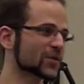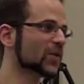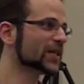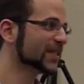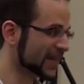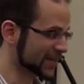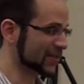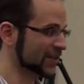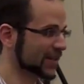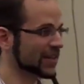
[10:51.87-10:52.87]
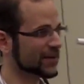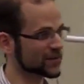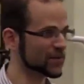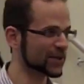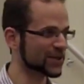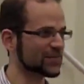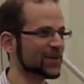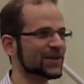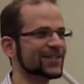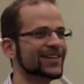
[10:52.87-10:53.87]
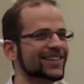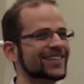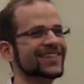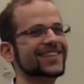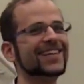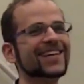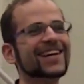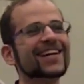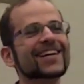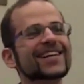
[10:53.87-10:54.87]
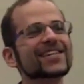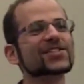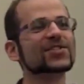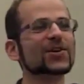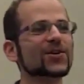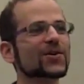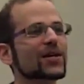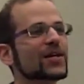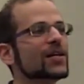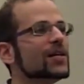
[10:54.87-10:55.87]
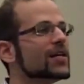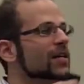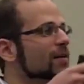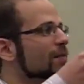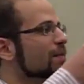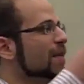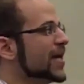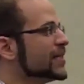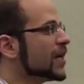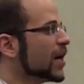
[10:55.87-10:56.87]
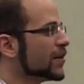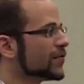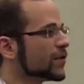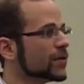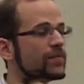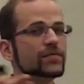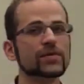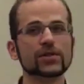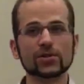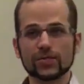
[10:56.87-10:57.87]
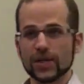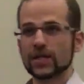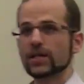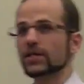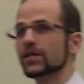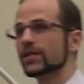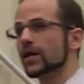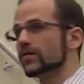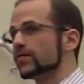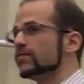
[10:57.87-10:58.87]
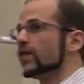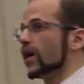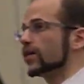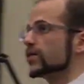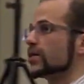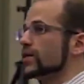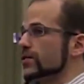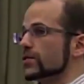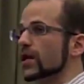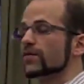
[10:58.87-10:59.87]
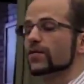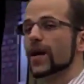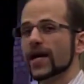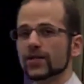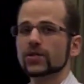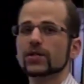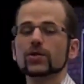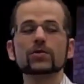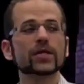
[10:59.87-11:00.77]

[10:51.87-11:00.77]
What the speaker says: I think there was one guest. I think it was Britney Spears. So men die from stupidity. They die from violence. They also die from accidents.